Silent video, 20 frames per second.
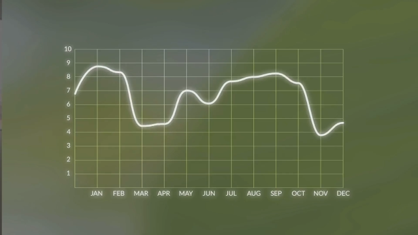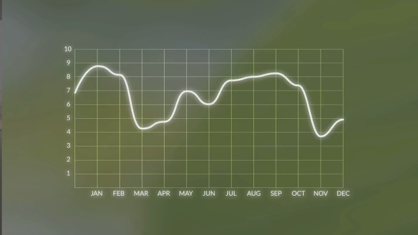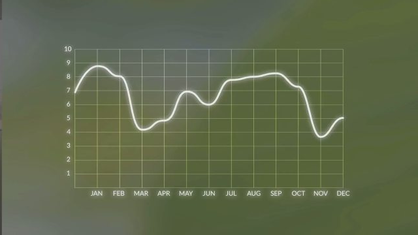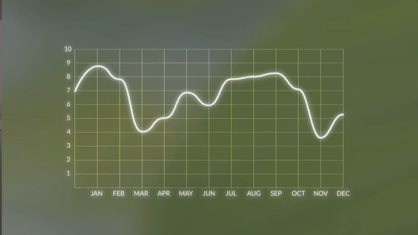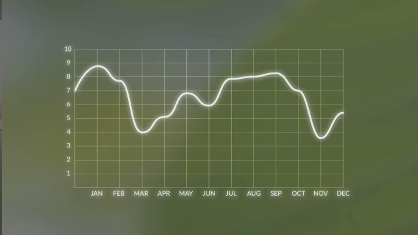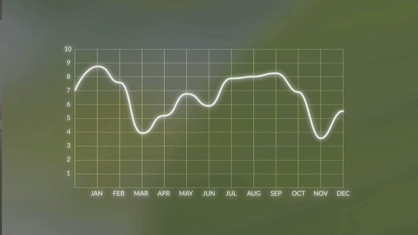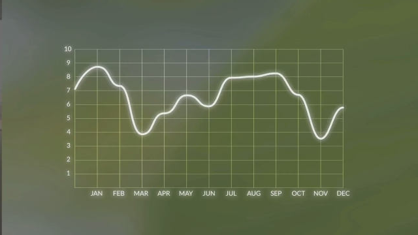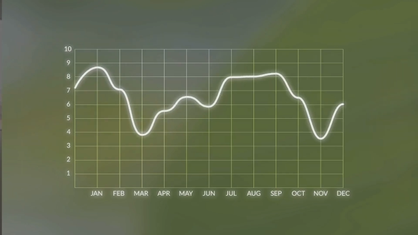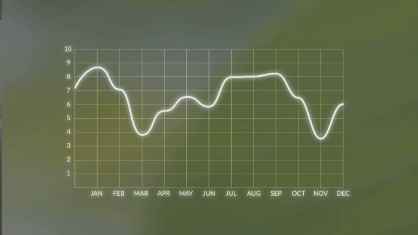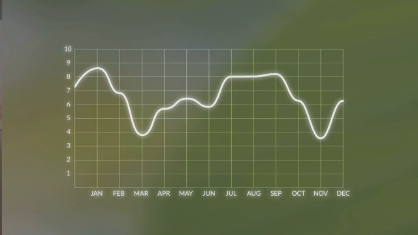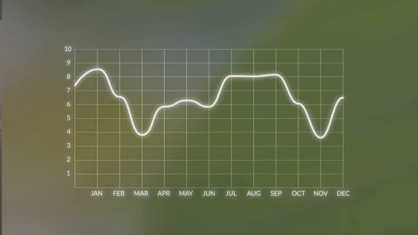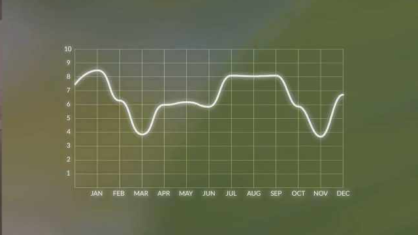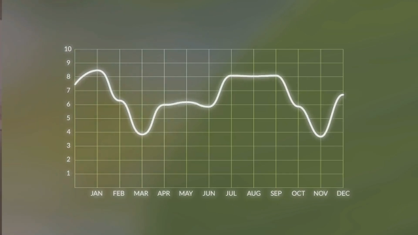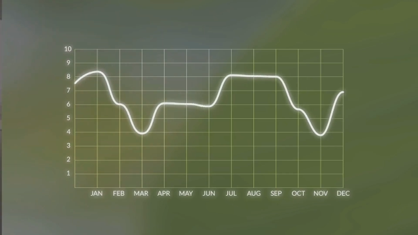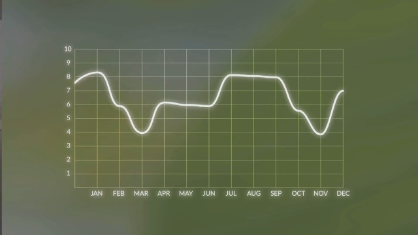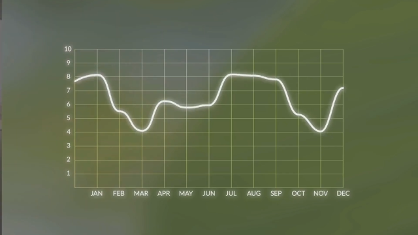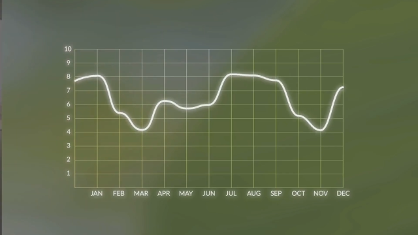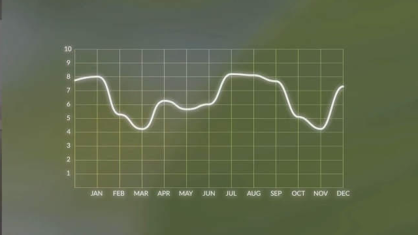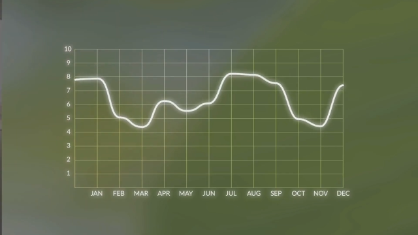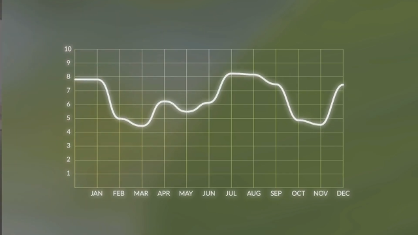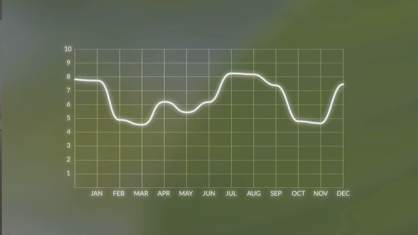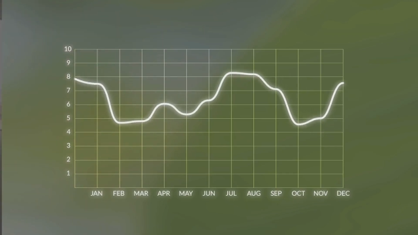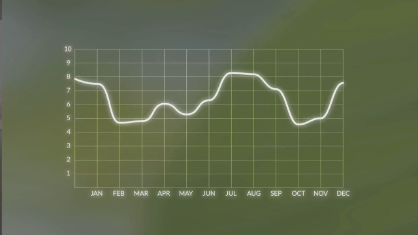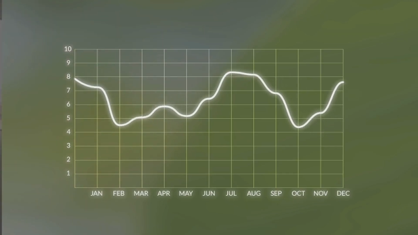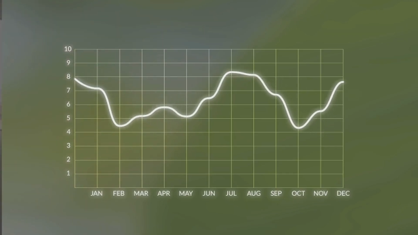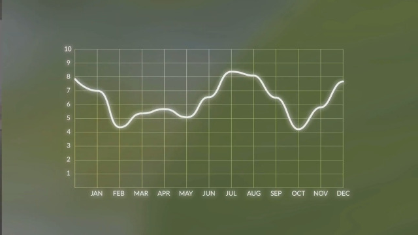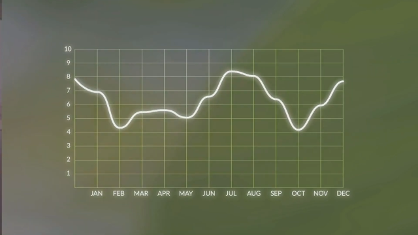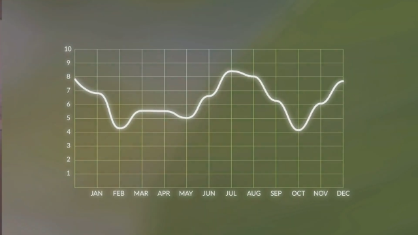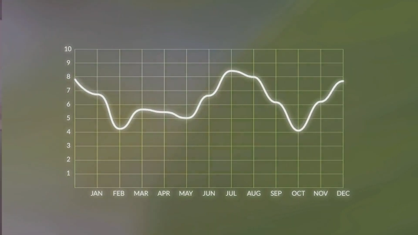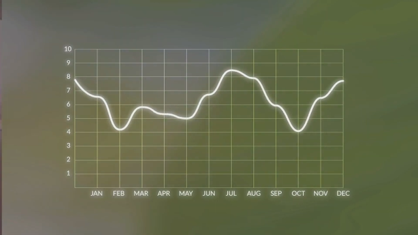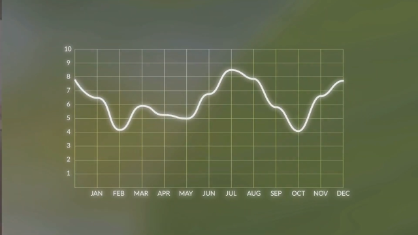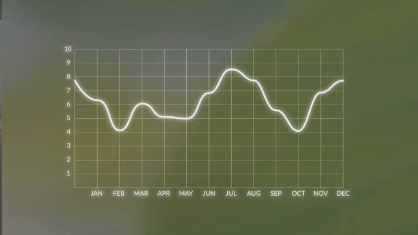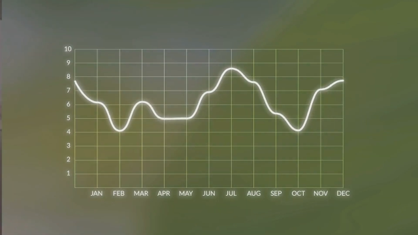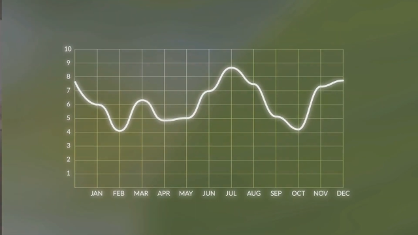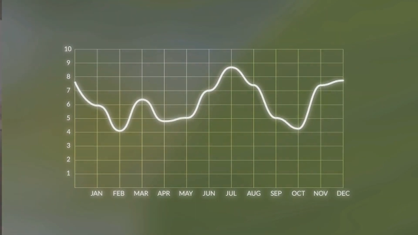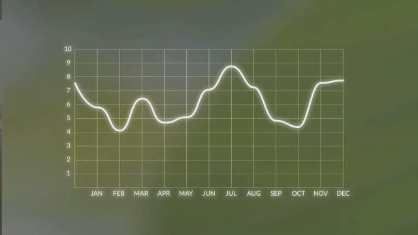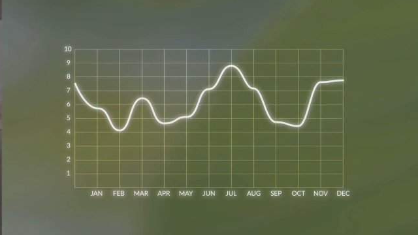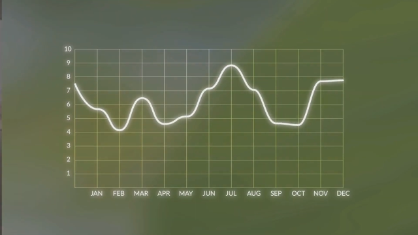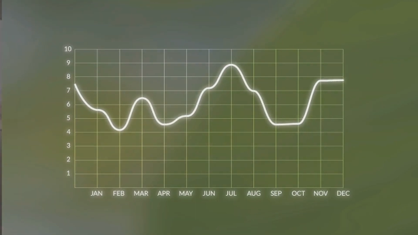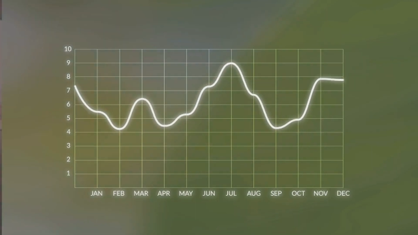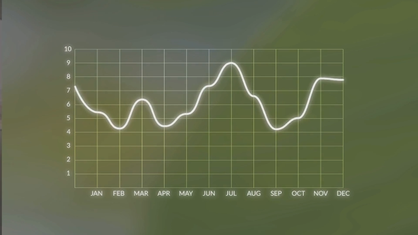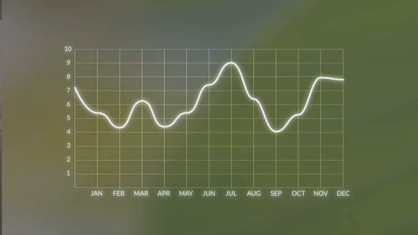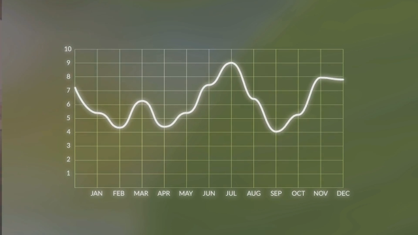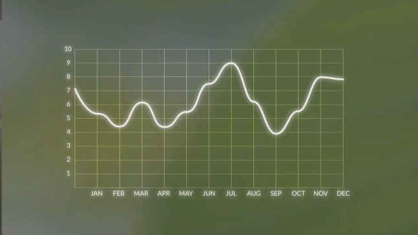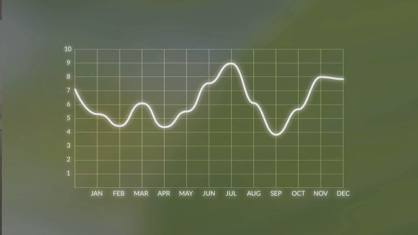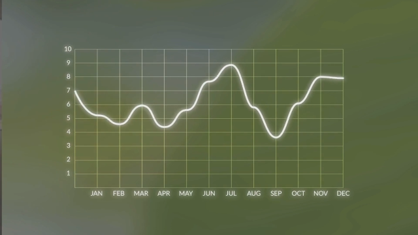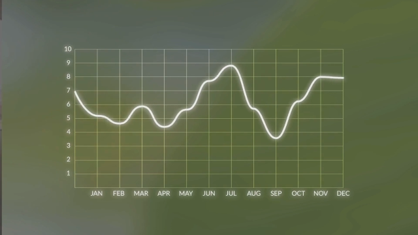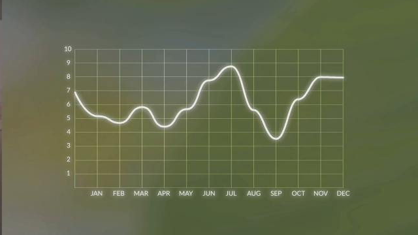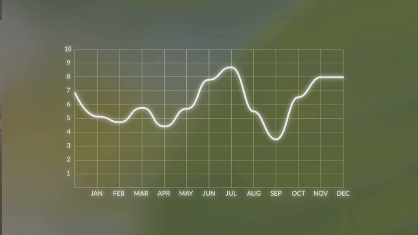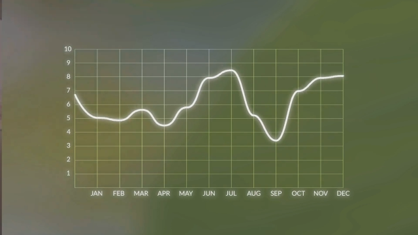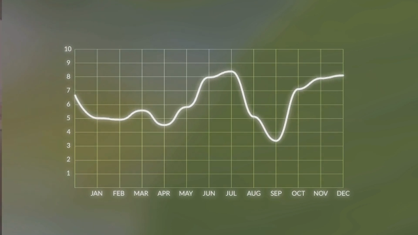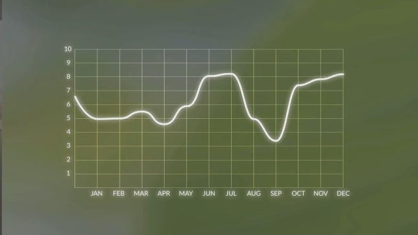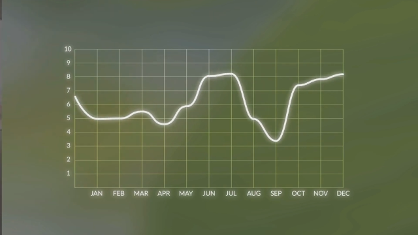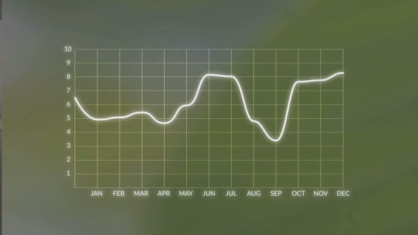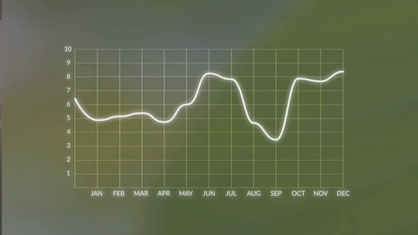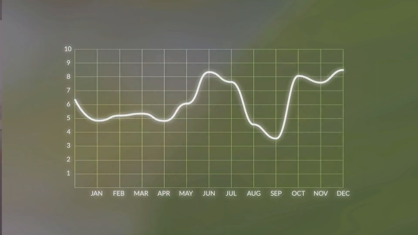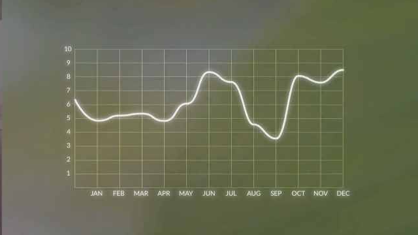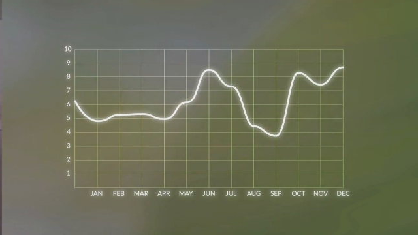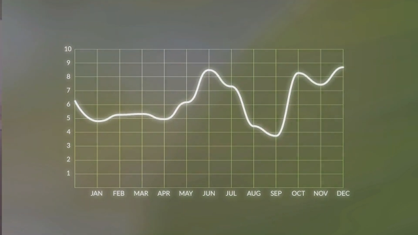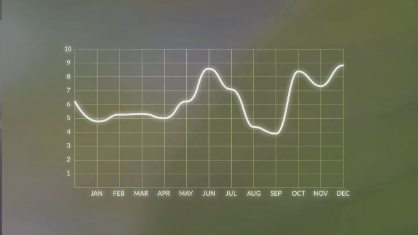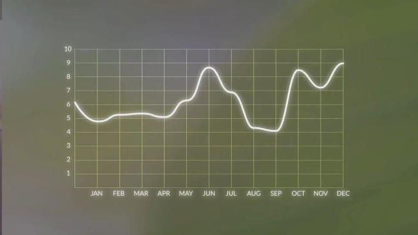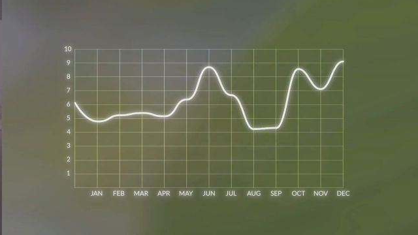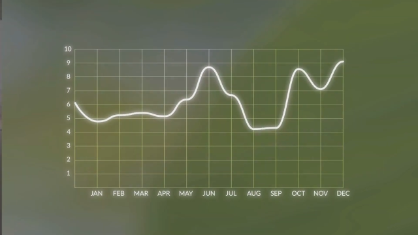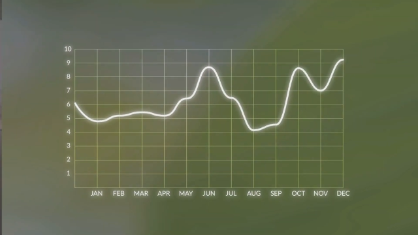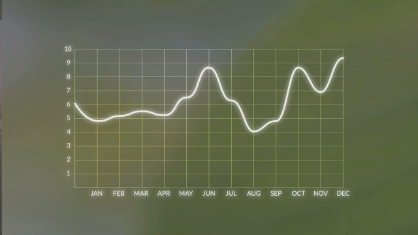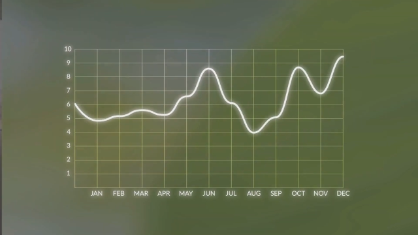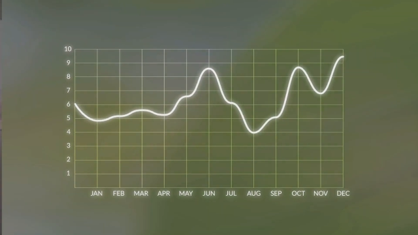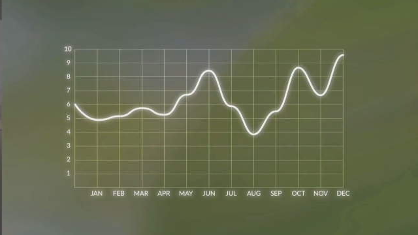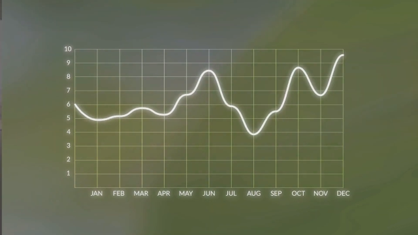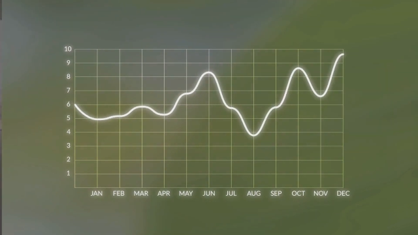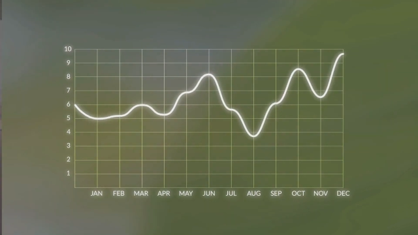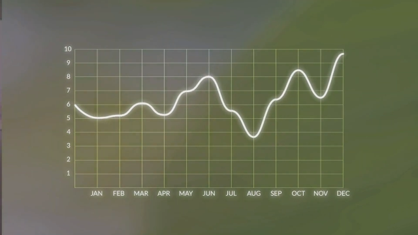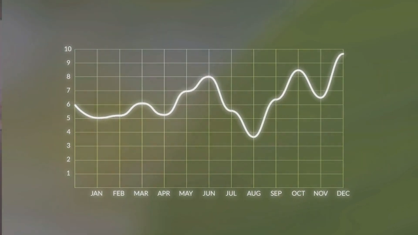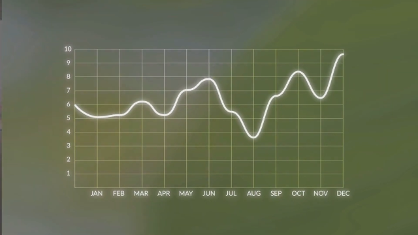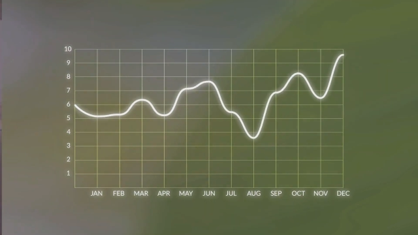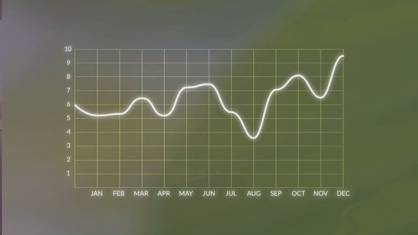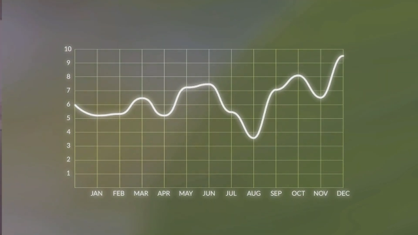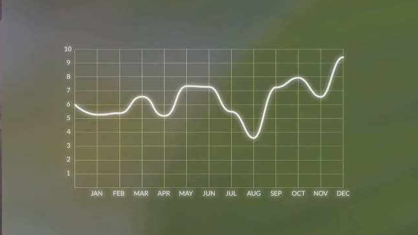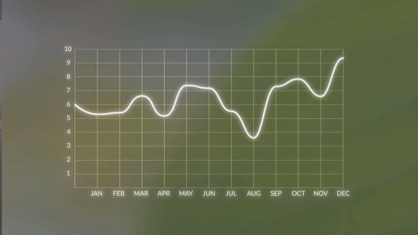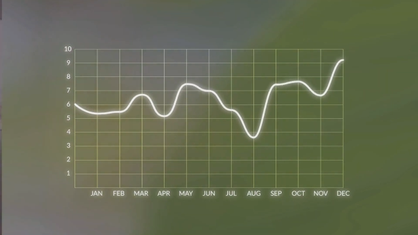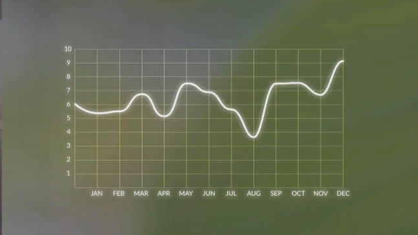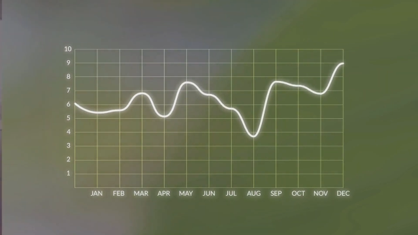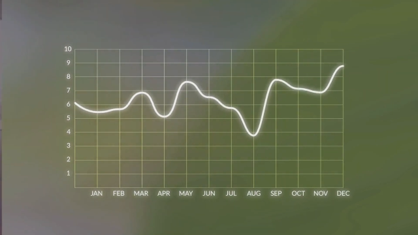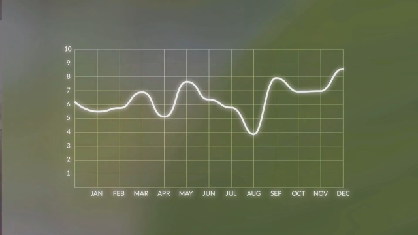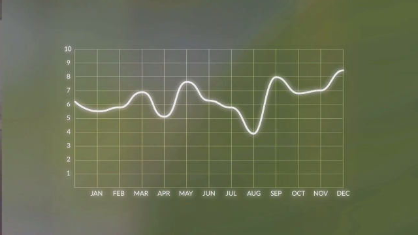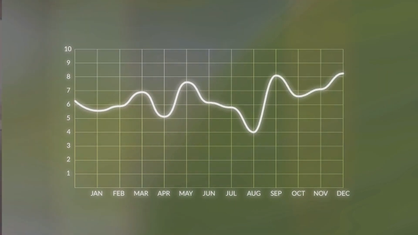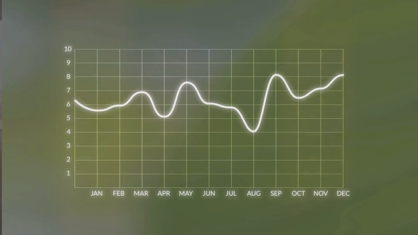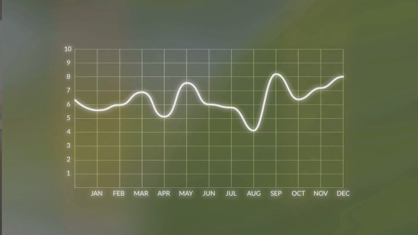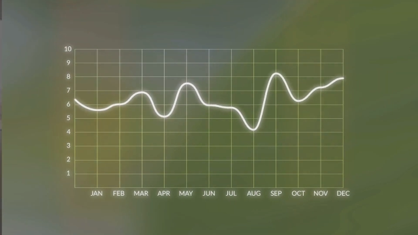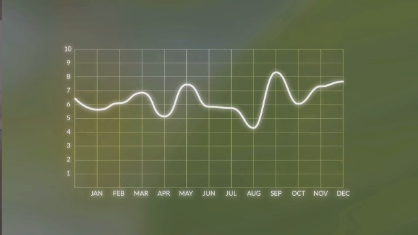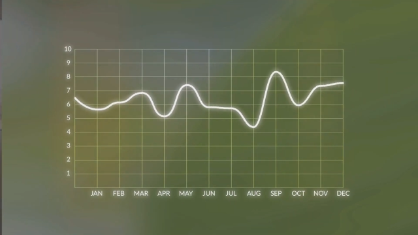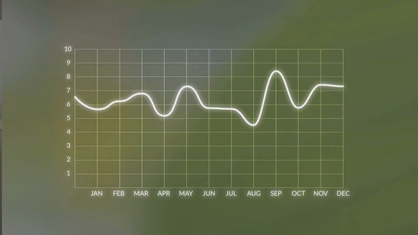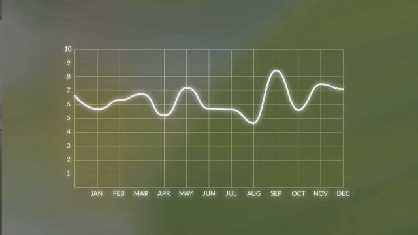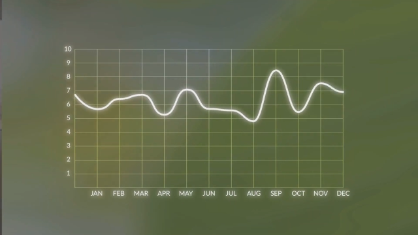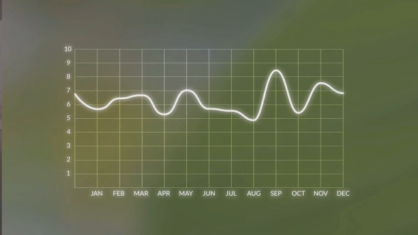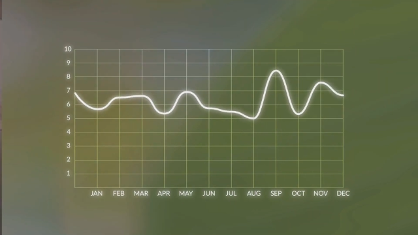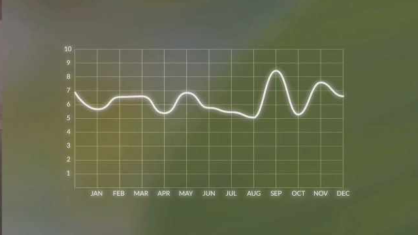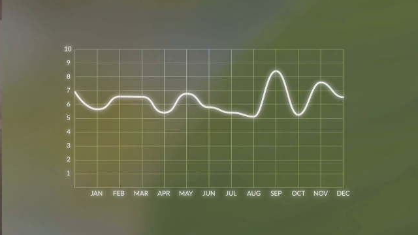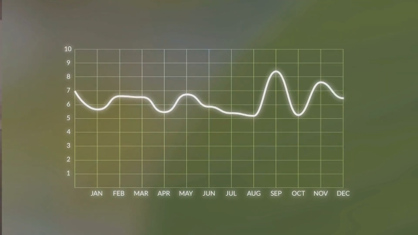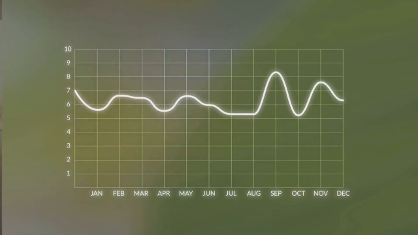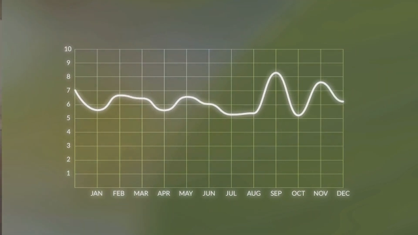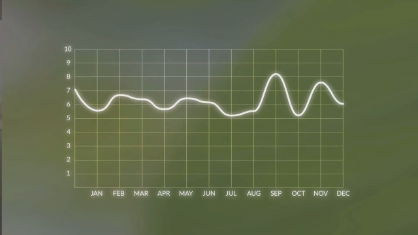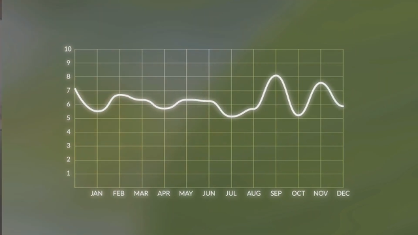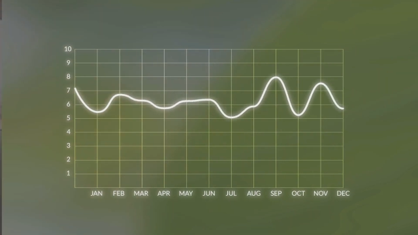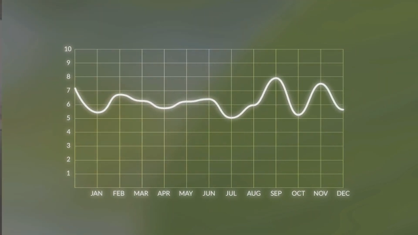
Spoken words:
(no speaker visible)